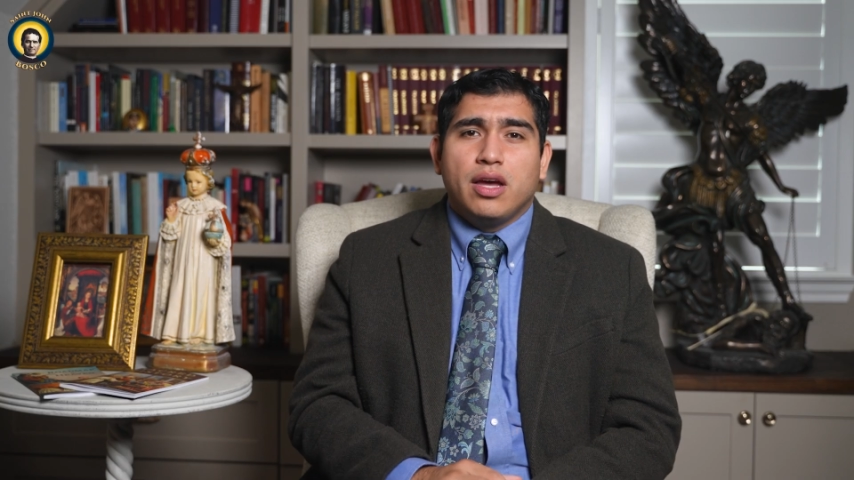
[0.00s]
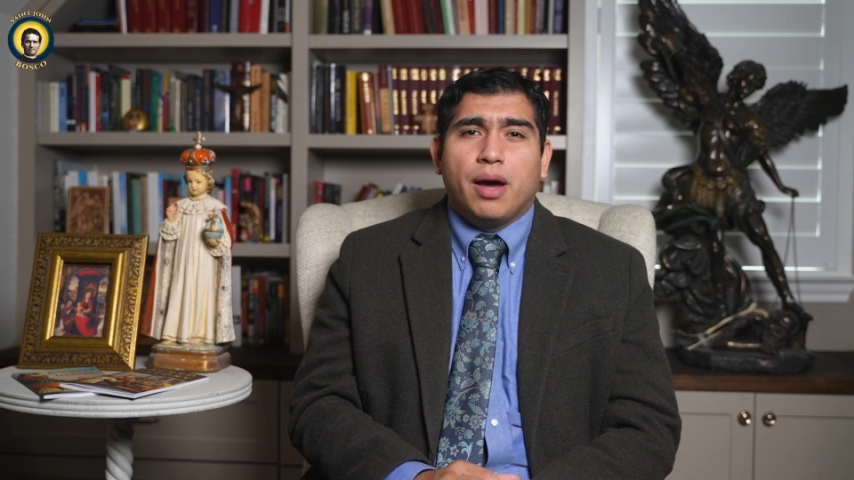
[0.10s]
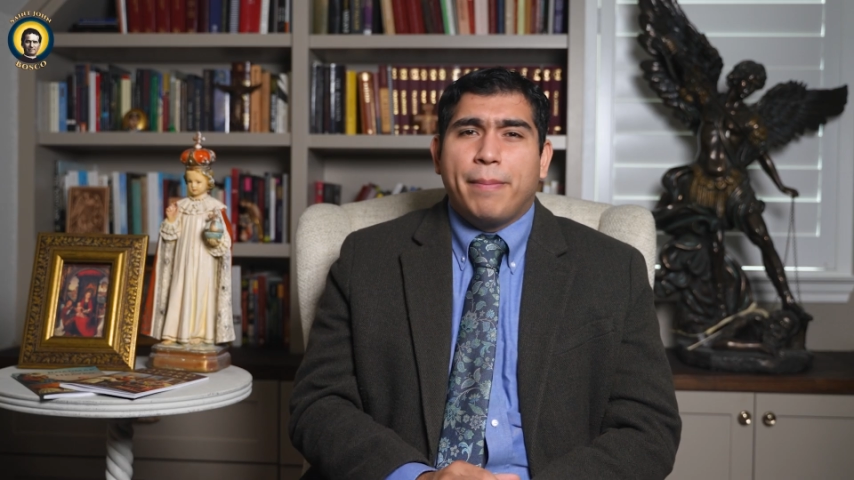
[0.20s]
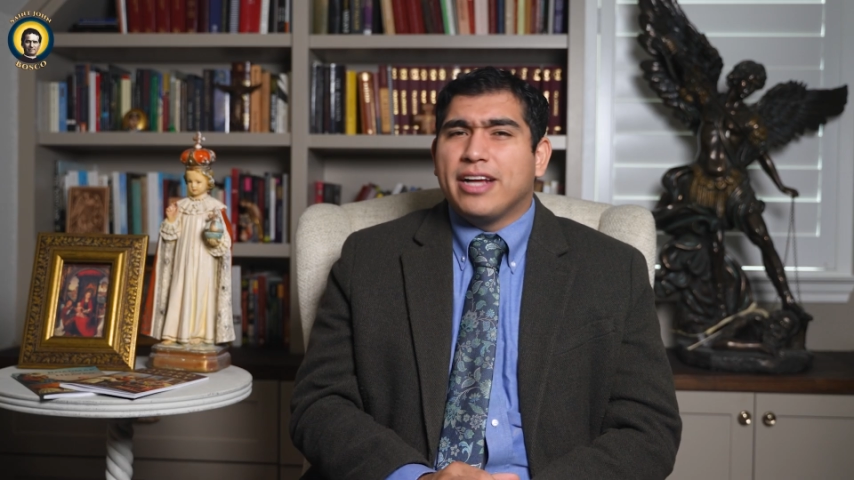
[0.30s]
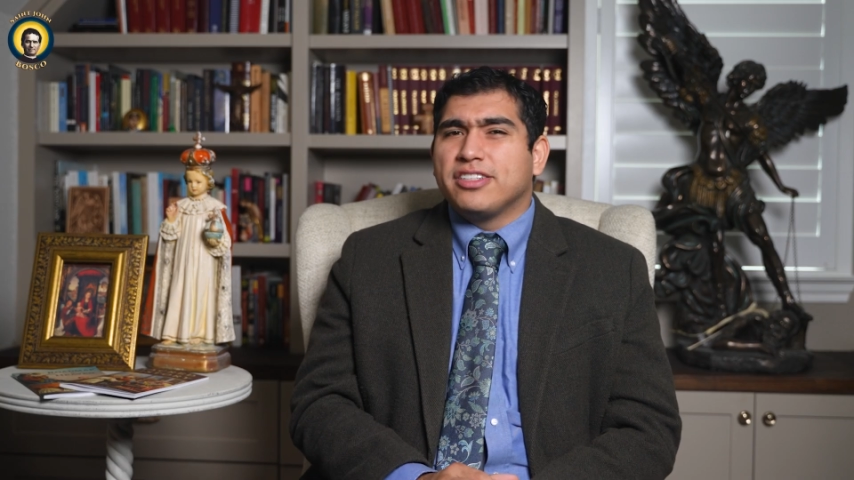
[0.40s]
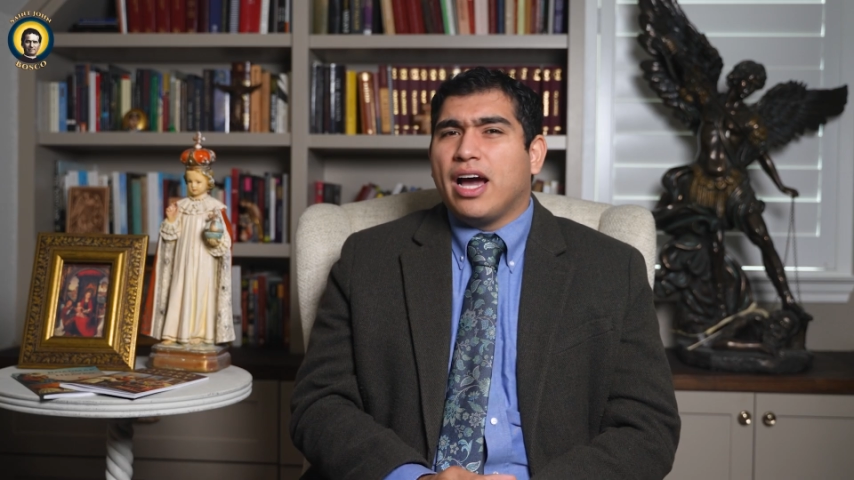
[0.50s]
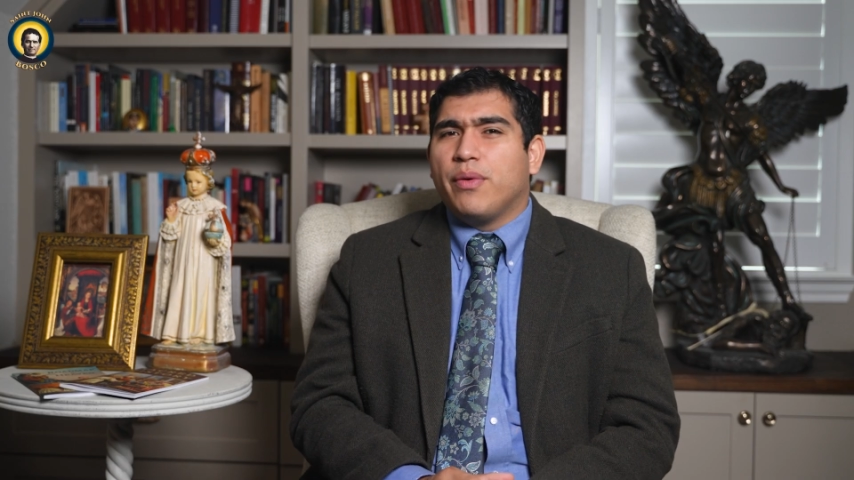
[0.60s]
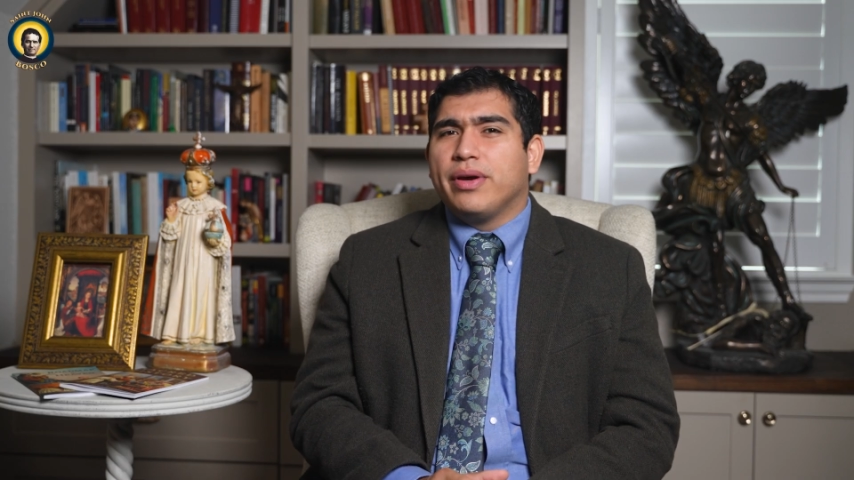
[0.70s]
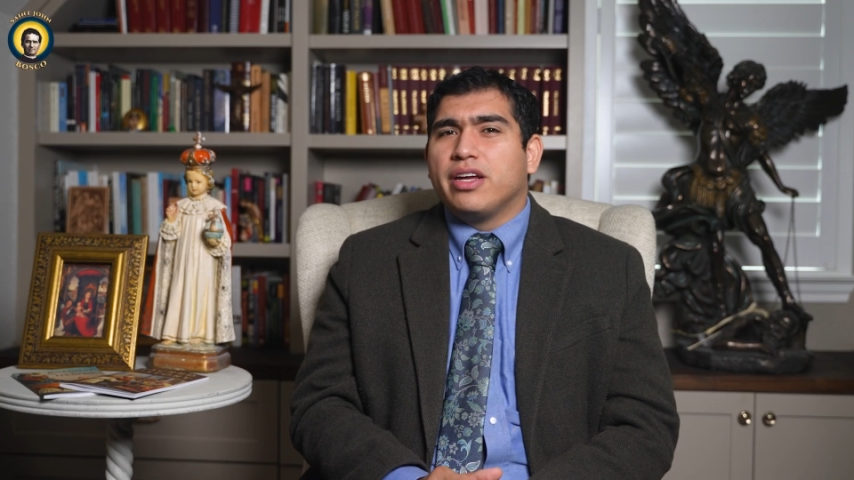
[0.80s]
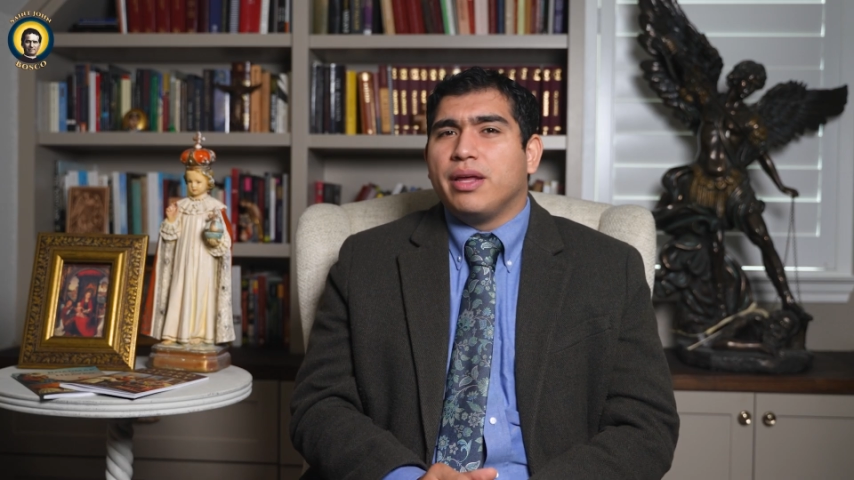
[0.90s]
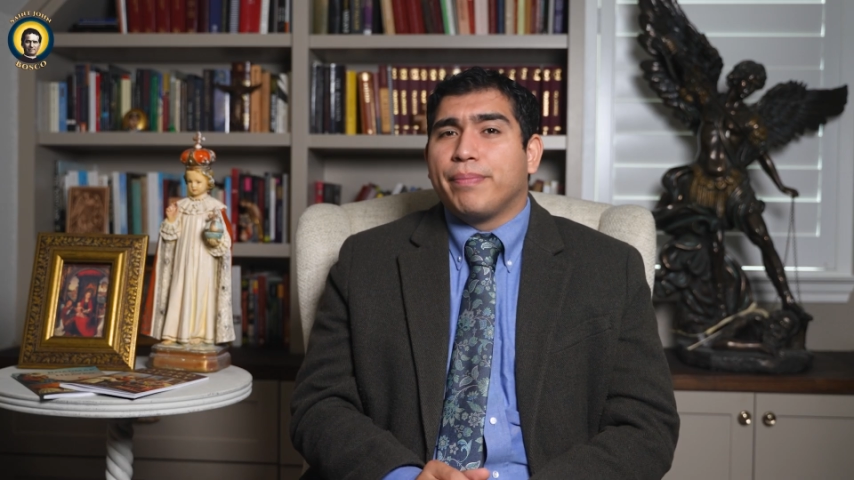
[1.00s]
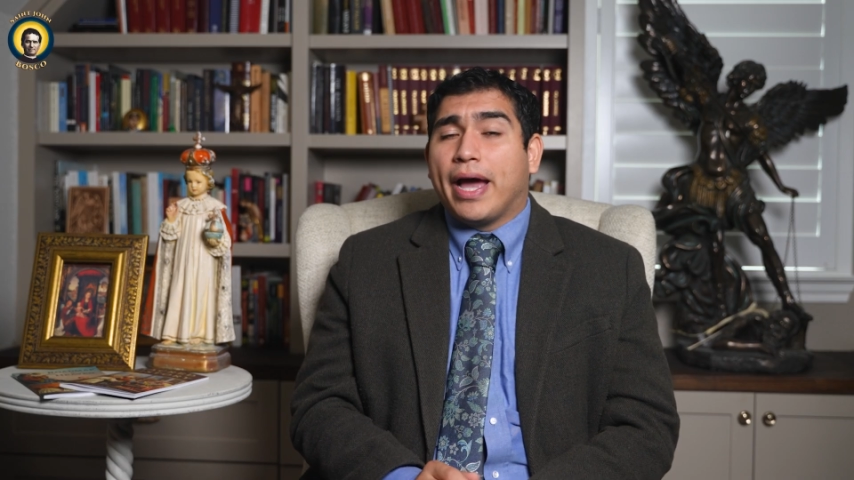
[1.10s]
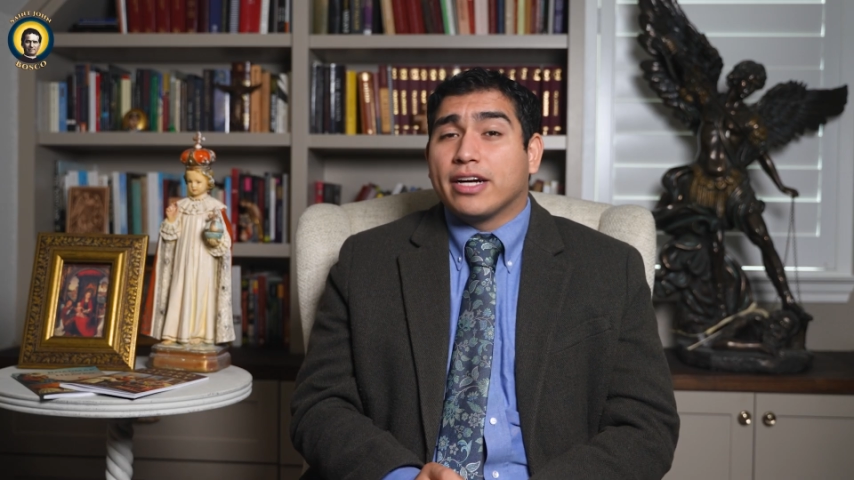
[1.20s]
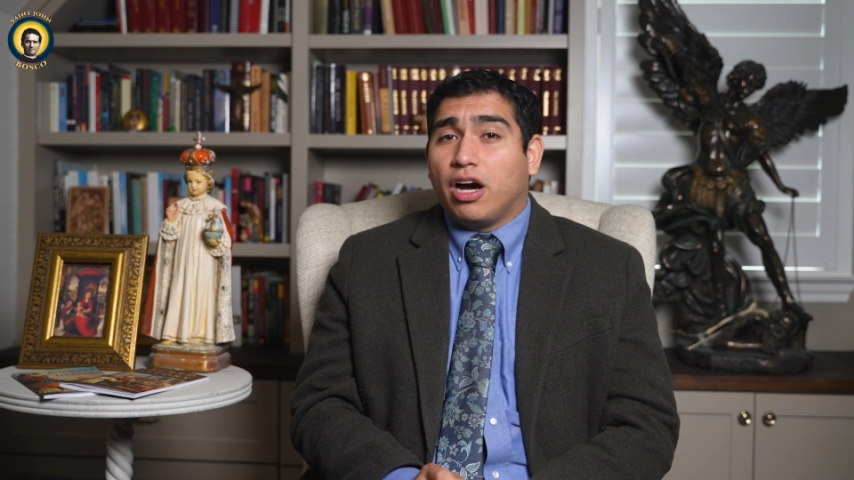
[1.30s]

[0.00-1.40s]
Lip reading: imagine how it could impact